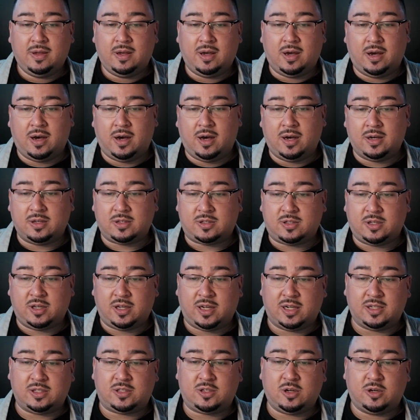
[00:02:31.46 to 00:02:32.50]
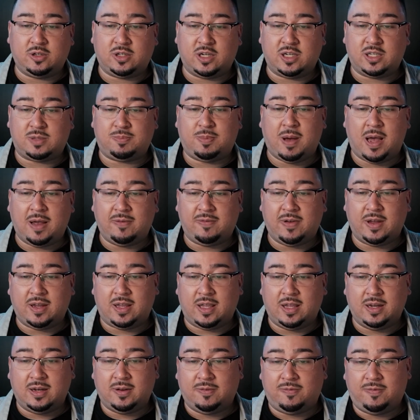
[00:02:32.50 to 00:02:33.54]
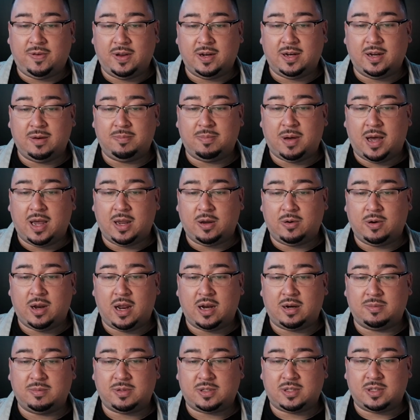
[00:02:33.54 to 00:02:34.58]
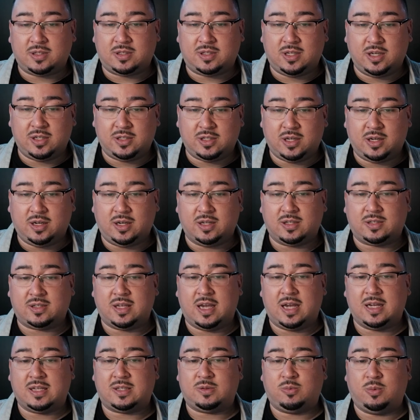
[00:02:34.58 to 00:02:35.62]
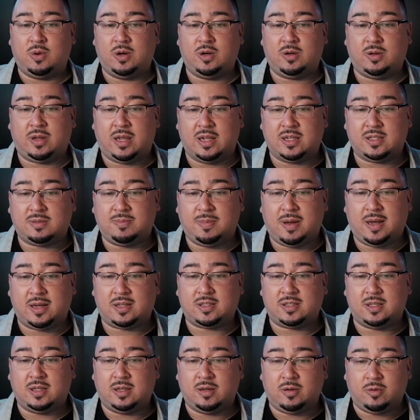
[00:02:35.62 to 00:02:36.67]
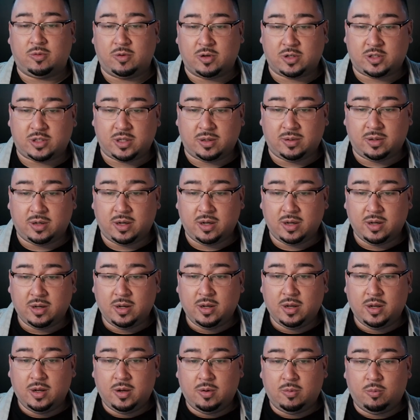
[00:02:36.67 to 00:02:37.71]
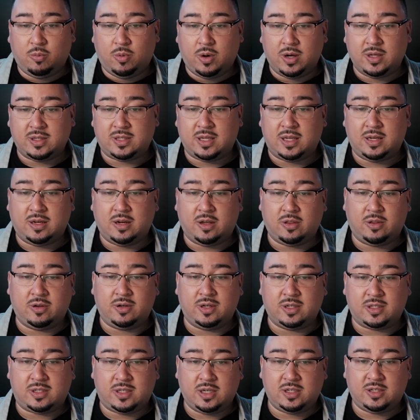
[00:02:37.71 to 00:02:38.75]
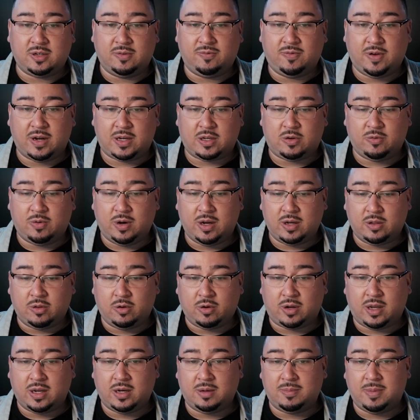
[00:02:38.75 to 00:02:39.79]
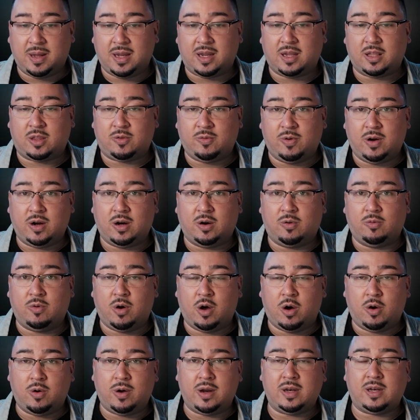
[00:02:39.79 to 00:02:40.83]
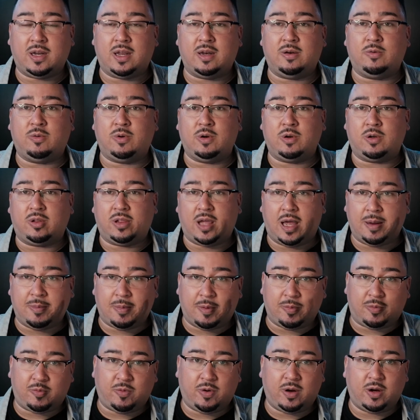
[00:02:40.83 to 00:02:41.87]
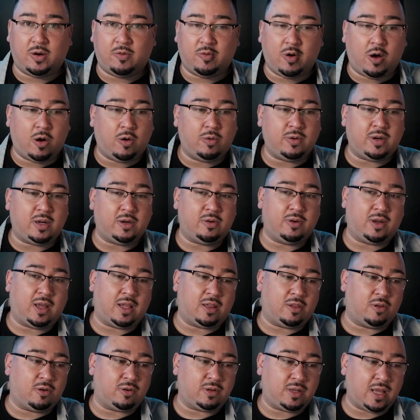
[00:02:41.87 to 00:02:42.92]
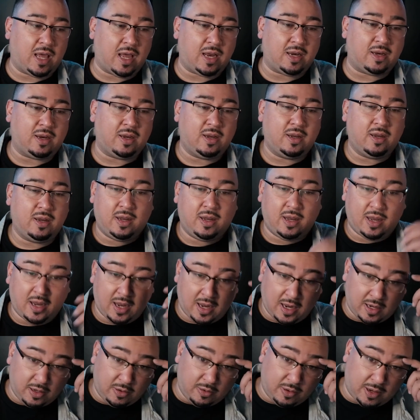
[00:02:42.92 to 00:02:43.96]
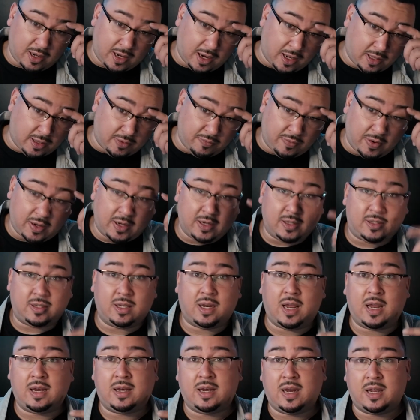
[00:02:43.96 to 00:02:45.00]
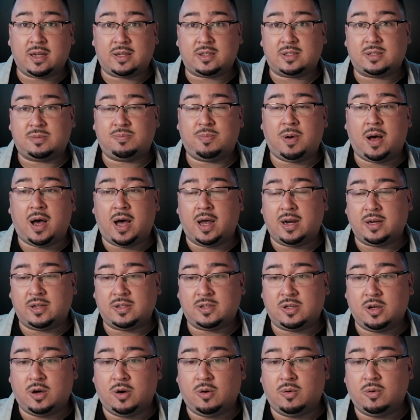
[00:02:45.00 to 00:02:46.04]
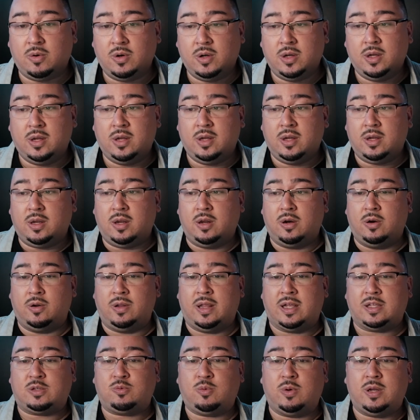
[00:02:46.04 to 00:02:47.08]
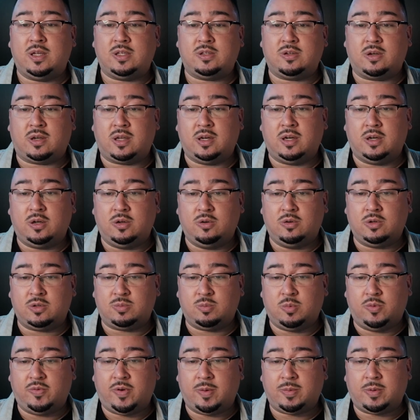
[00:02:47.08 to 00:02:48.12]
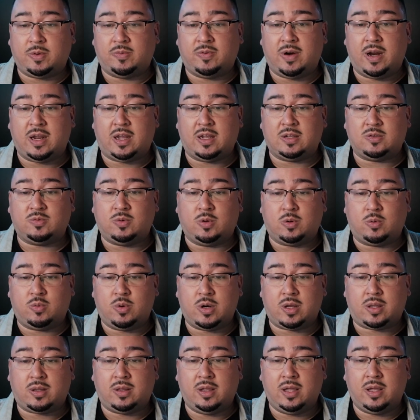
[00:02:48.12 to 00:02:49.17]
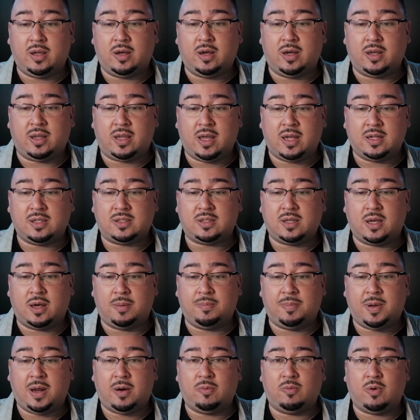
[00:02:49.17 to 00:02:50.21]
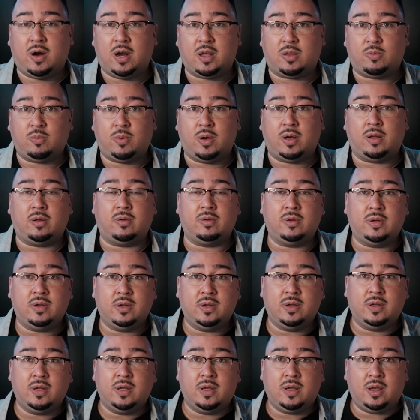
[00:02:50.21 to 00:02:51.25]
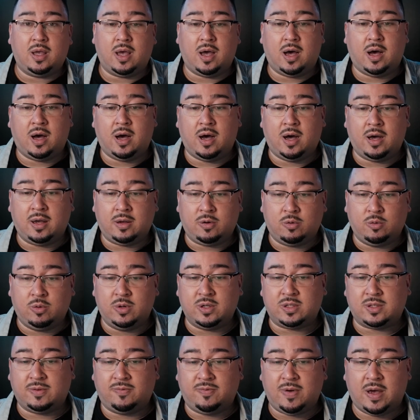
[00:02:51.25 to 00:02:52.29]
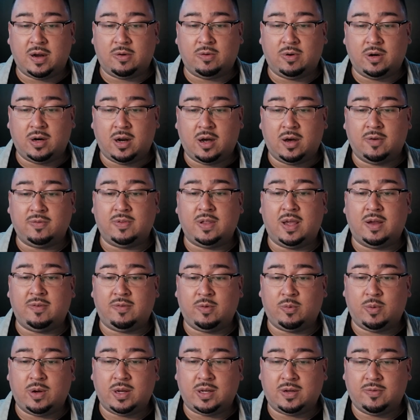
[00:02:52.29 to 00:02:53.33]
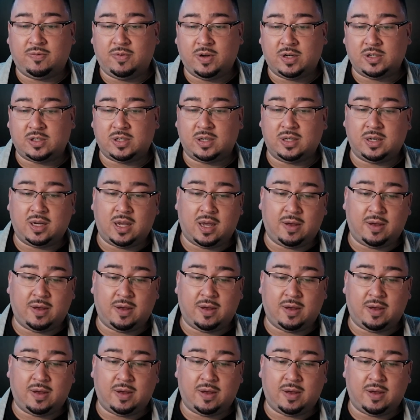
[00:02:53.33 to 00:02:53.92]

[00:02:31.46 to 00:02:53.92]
Against Sergey Spivak, he defeated by unanimous decision. His last win against Maxim Grishin was another decision victory. Looking to make it 3 in a row, and then when you climb up 3 in a row, then you get looked at and you get elevated to that next spot. So, that's what he's looking to do, is move up the rankings real quickly against Ben Rothwell, who is a veteran of the heavyweight division.